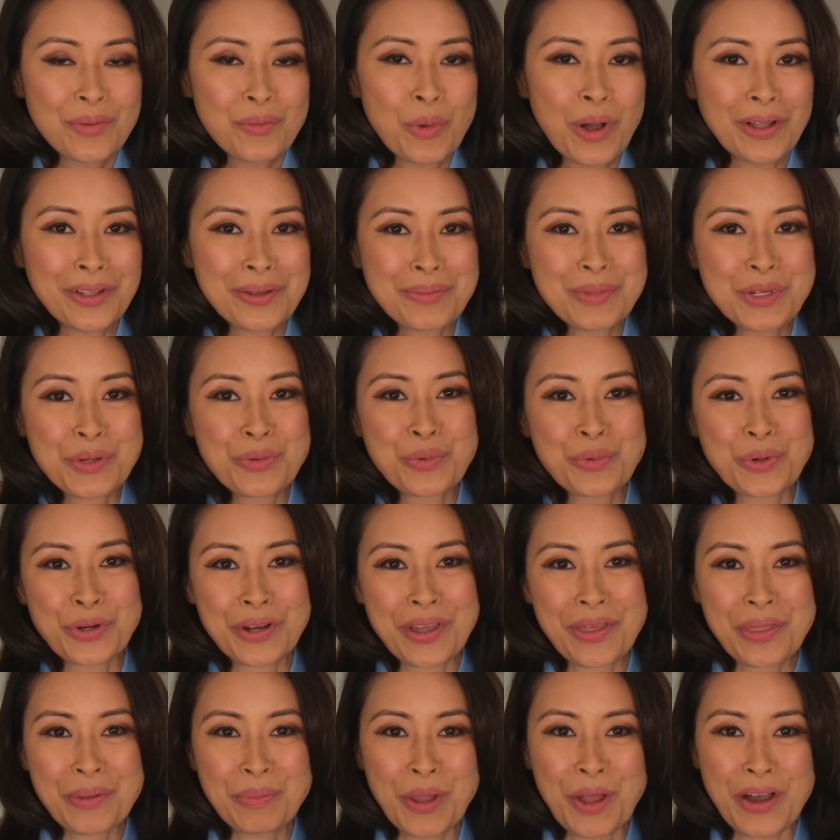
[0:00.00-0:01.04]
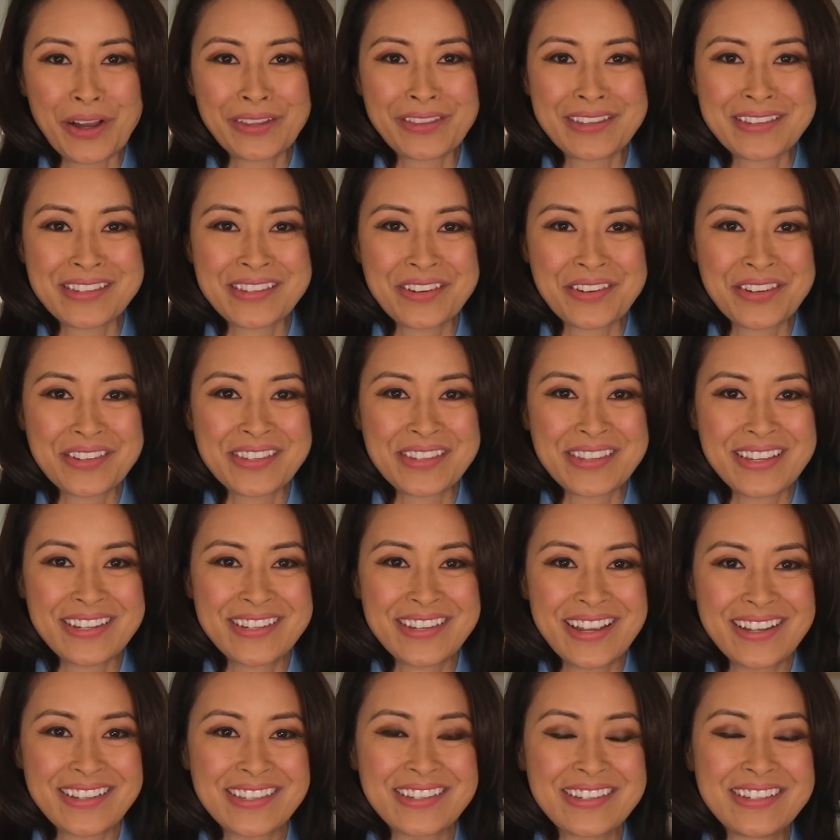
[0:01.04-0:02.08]
Welcome to Word on the Block, the series that
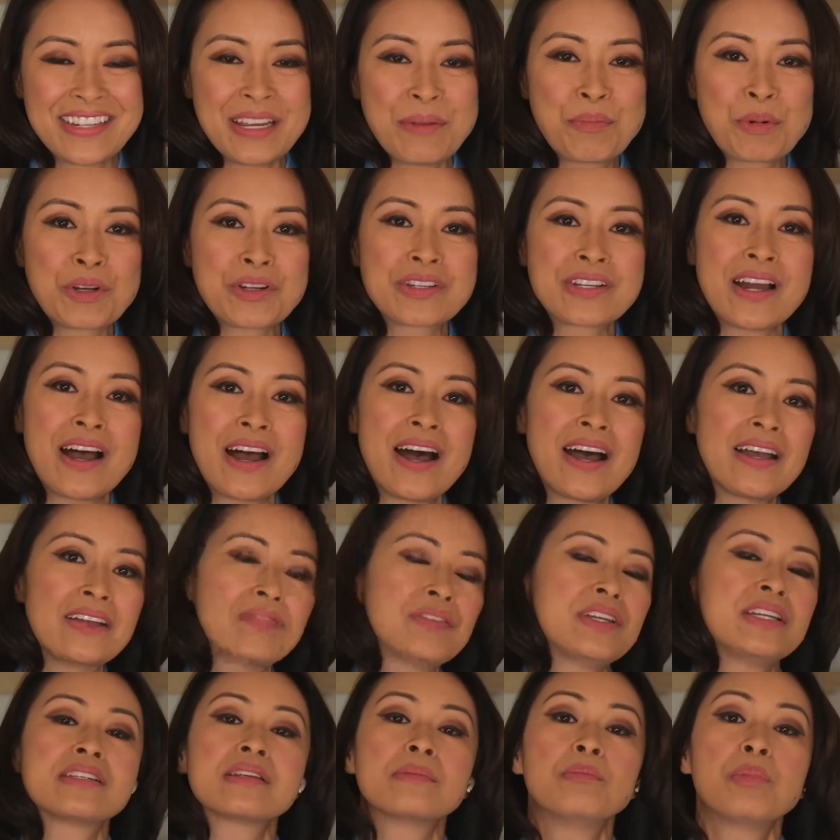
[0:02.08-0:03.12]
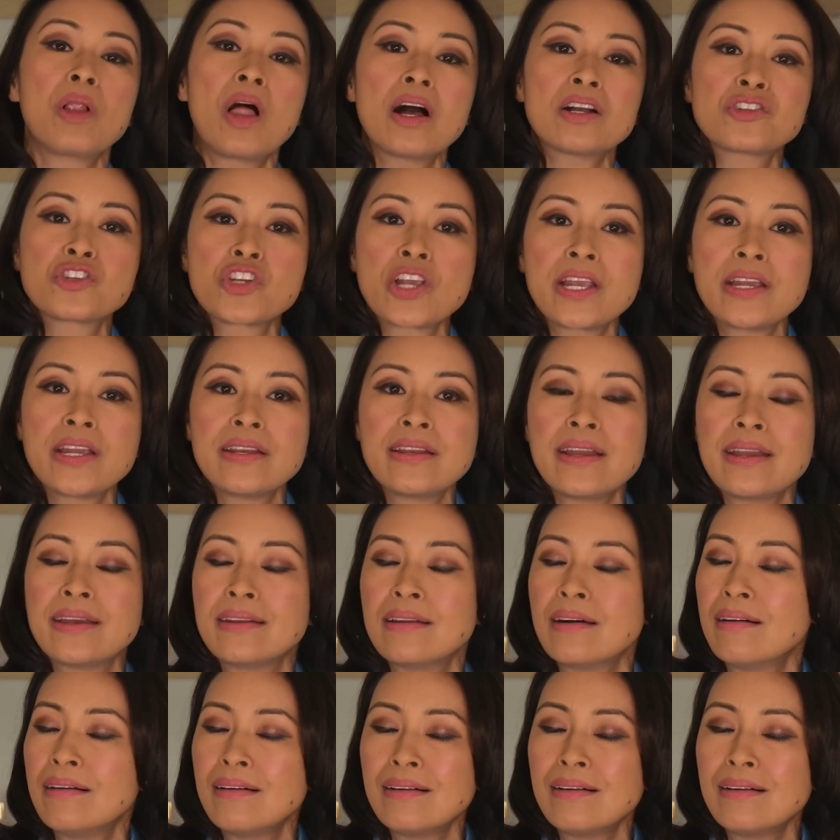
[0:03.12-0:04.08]
takes a deeper dive into blockchain and